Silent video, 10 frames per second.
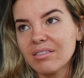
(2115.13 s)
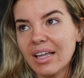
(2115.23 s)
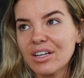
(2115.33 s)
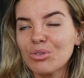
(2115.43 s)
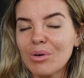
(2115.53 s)

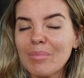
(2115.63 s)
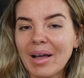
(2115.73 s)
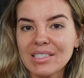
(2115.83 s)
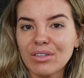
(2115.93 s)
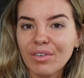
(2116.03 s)
like do a
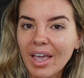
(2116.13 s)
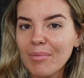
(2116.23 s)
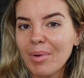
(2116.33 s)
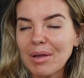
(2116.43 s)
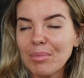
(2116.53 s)
massive
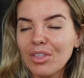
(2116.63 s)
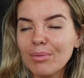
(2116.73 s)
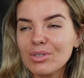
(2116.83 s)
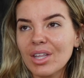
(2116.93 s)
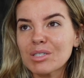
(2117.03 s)
campaign with
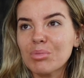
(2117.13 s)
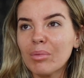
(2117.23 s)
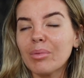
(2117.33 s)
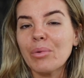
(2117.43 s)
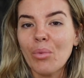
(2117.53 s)
them so that's probably